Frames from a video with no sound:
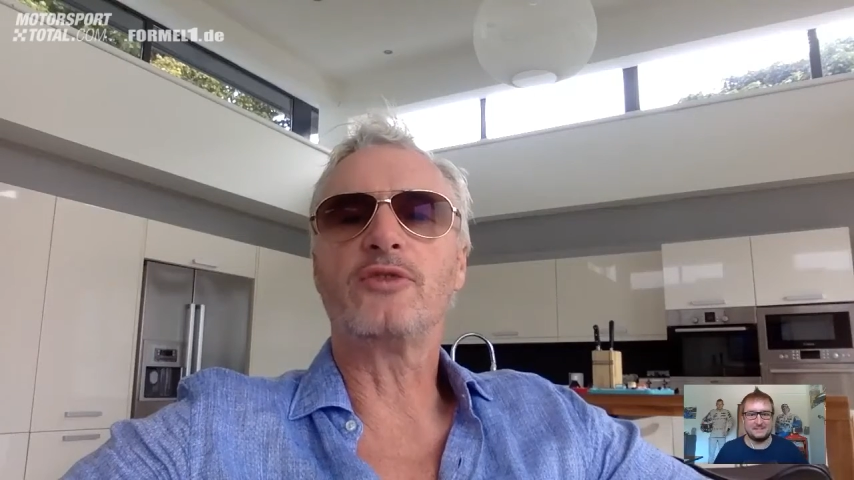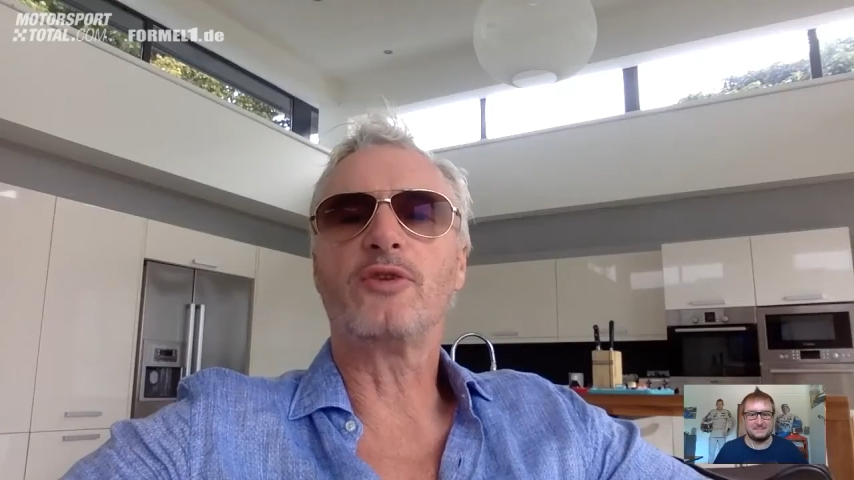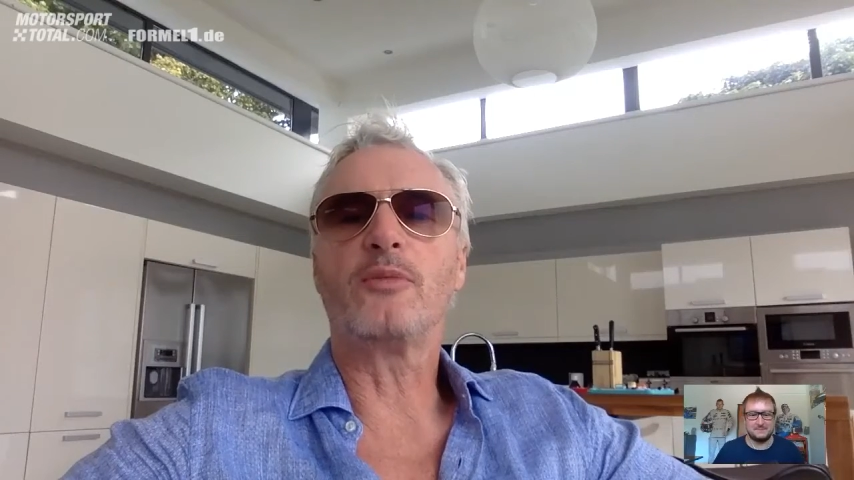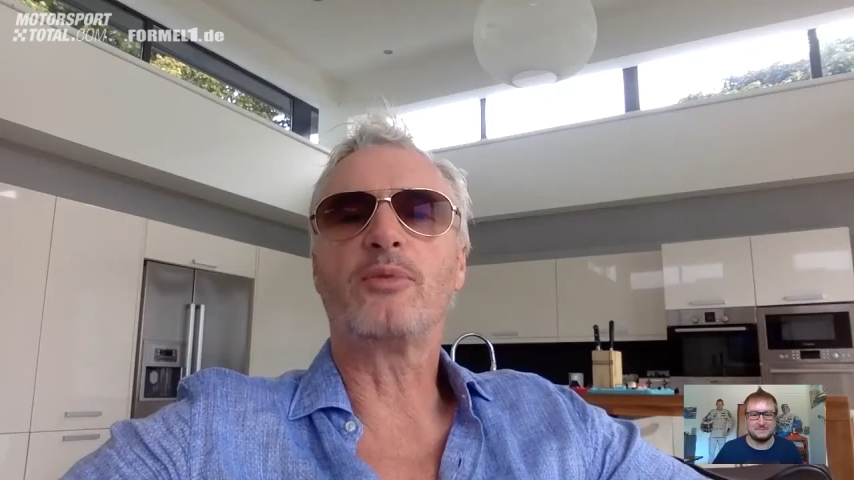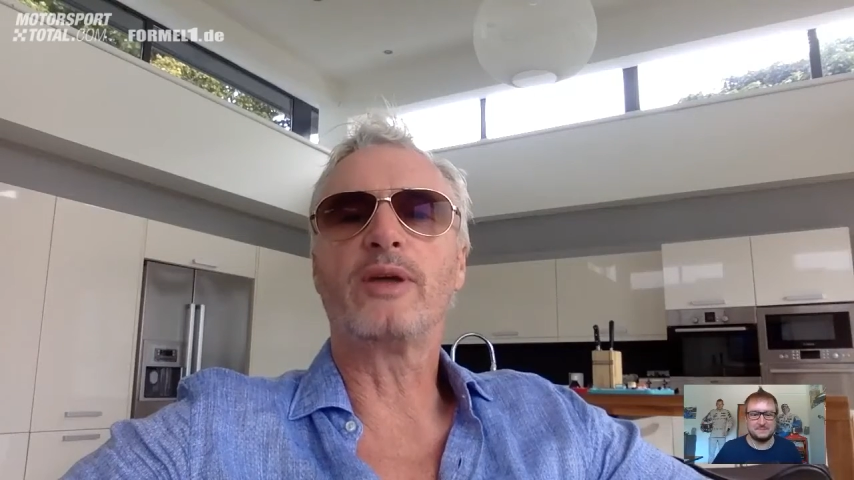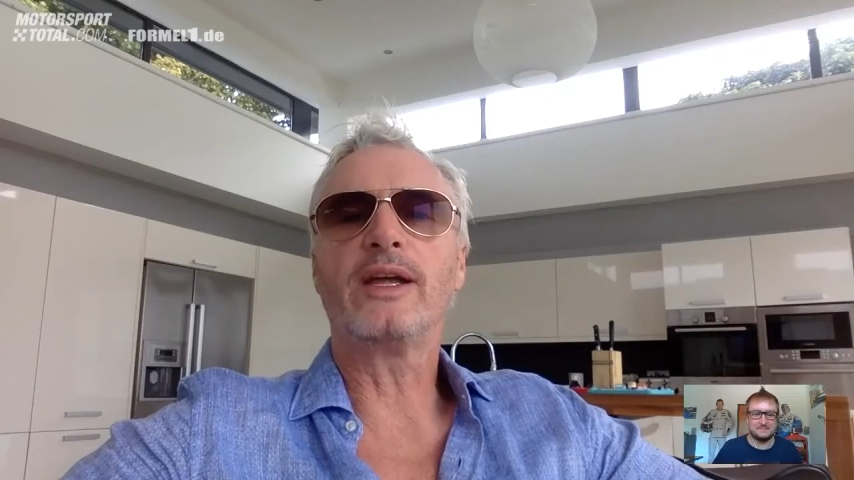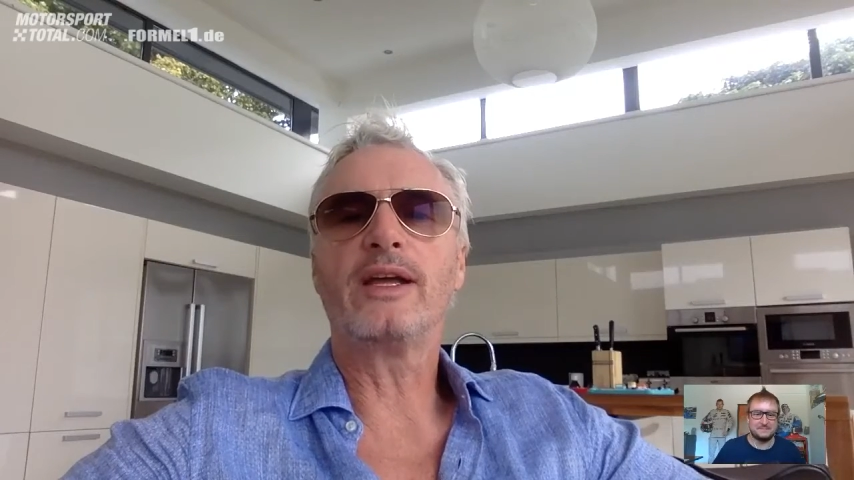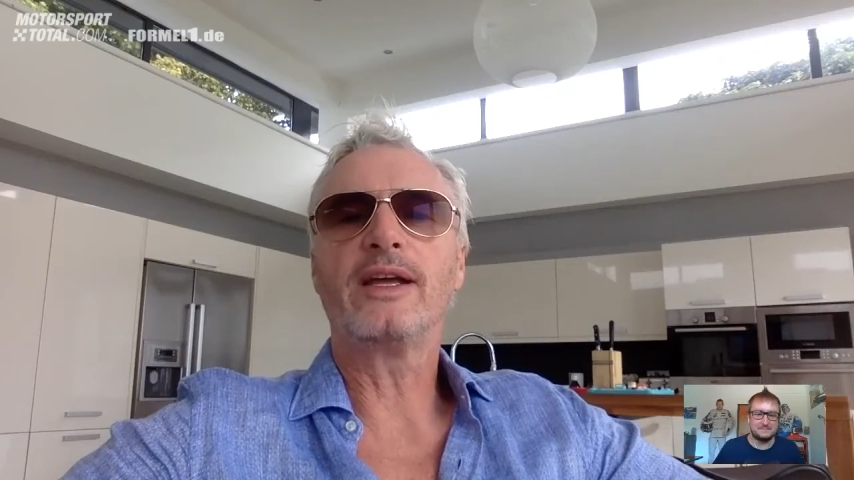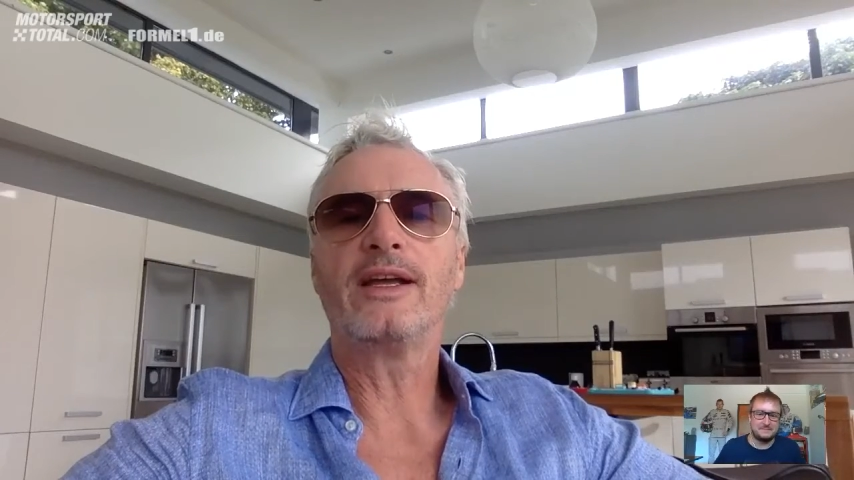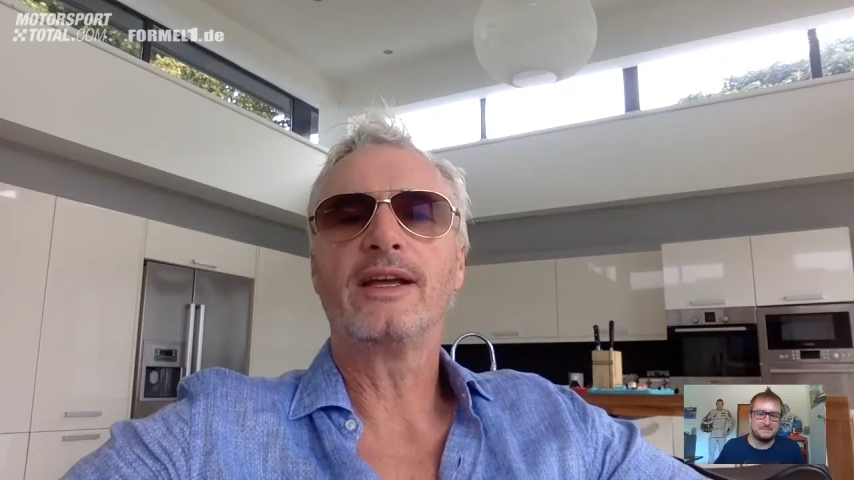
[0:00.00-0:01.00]
Grand Prix,
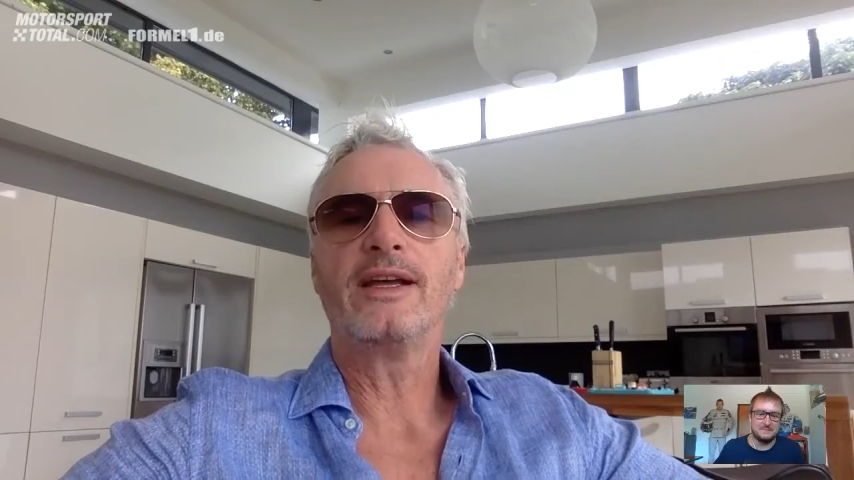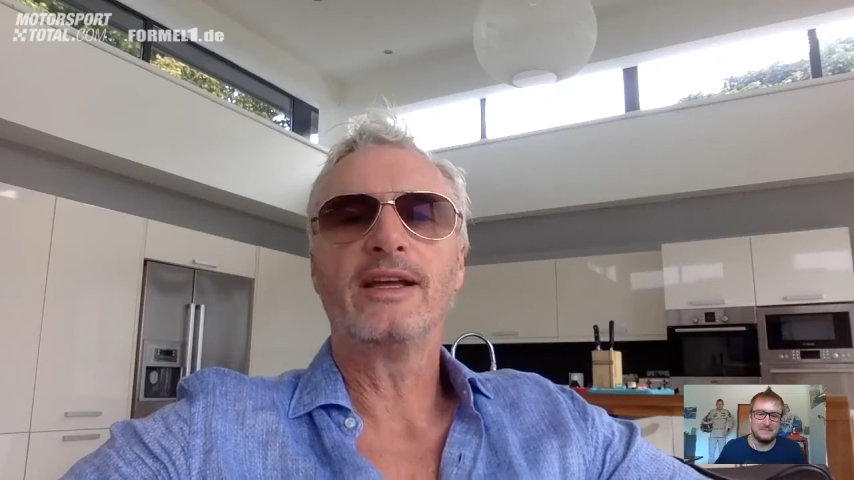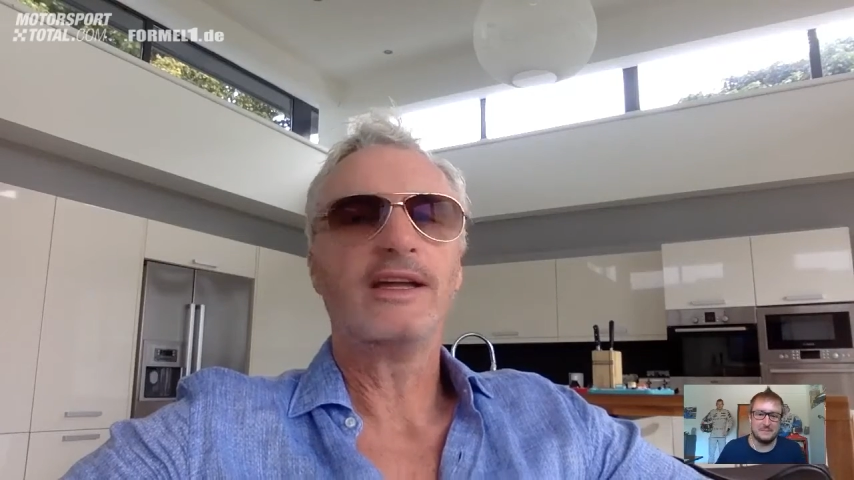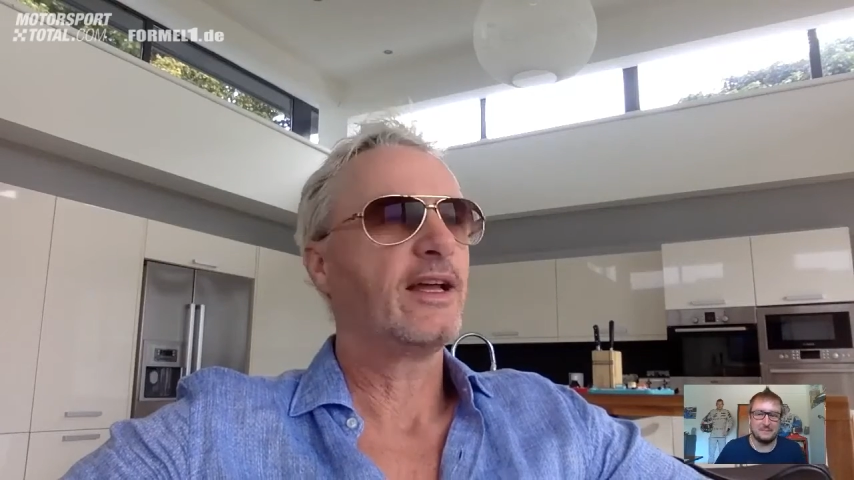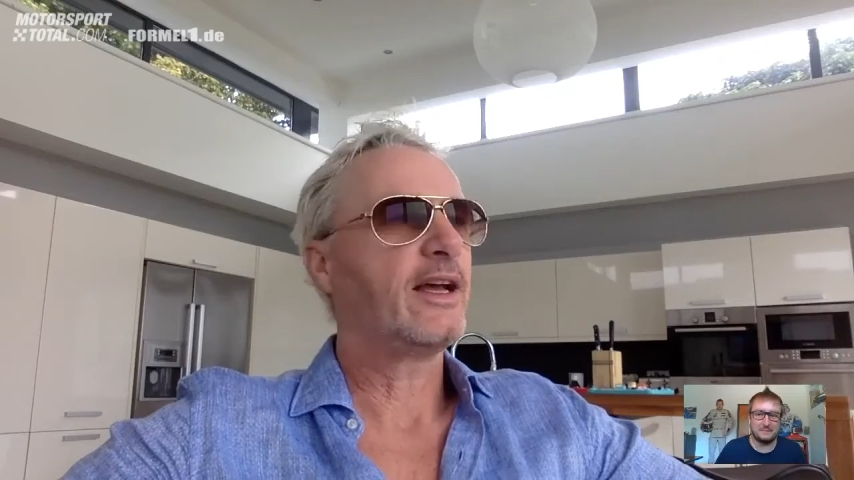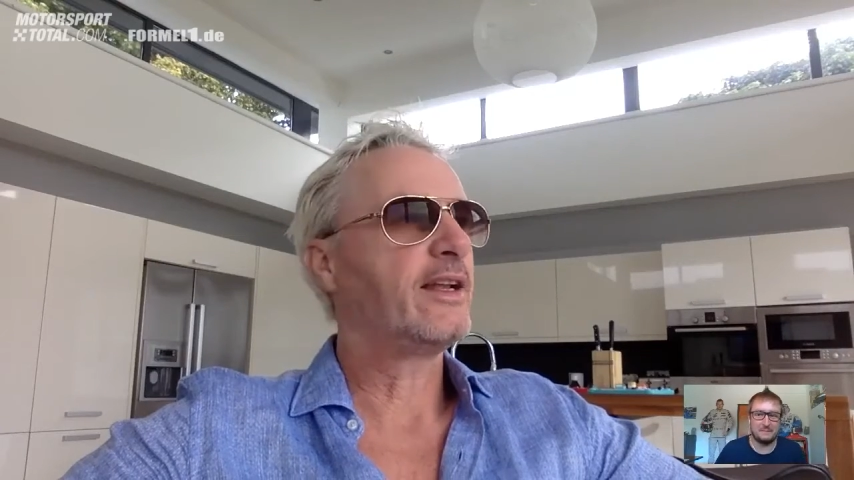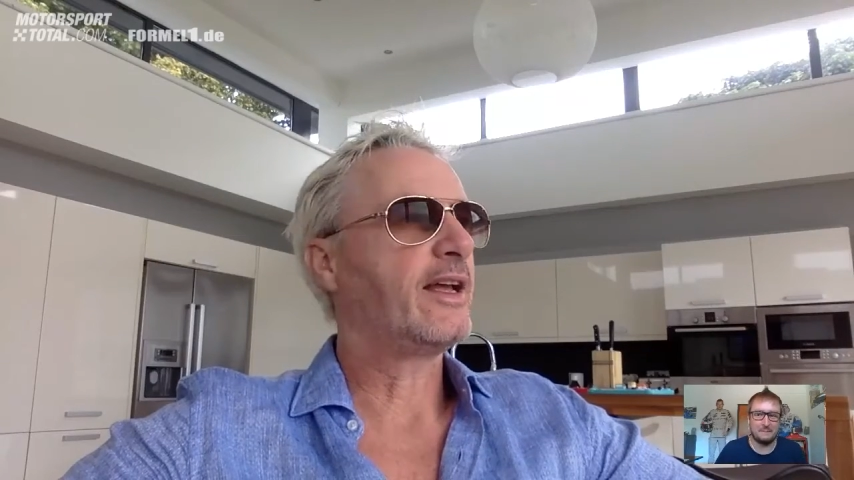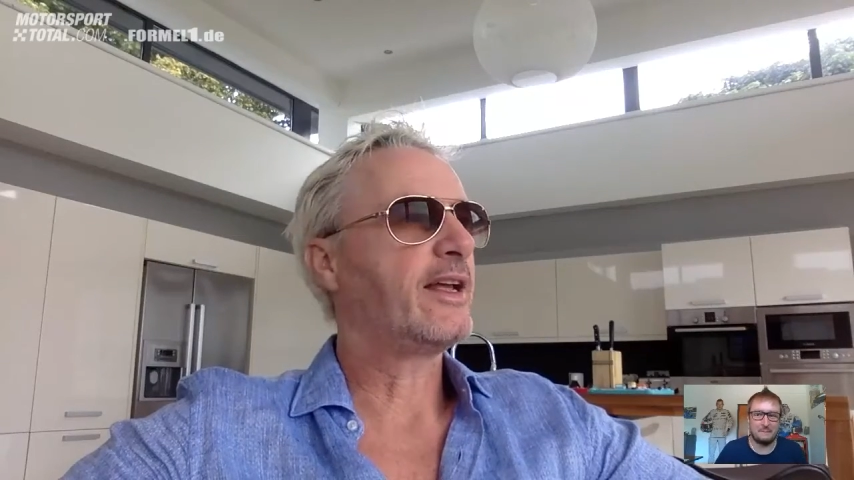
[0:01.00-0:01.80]
and